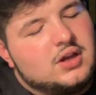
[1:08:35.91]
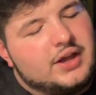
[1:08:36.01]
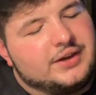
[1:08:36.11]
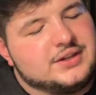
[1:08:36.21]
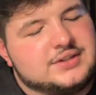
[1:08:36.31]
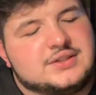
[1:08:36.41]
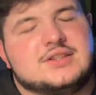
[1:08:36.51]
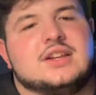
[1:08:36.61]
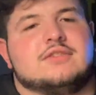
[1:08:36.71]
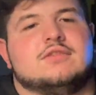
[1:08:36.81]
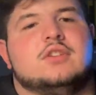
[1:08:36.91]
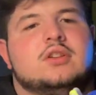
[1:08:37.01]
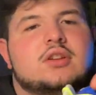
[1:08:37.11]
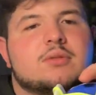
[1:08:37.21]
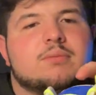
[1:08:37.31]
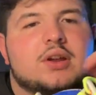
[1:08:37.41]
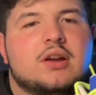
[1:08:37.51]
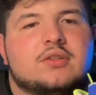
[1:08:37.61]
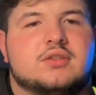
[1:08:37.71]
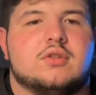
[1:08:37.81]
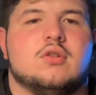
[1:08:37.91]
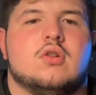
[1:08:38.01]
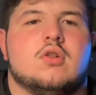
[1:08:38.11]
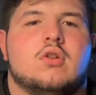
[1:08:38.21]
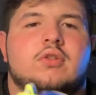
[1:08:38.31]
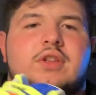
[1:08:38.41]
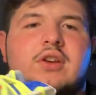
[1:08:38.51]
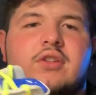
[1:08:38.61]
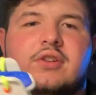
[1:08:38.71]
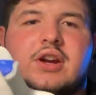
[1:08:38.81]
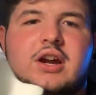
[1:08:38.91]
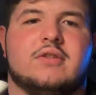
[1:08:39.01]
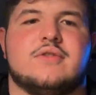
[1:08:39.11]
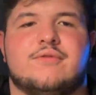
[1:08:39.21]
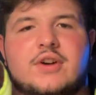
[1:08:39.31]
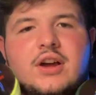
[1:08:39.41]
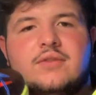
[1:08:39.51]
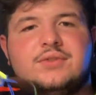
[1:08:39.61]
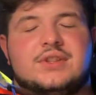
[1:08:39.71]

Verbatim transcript: And it is different compared to all of the other Kyrie 5s.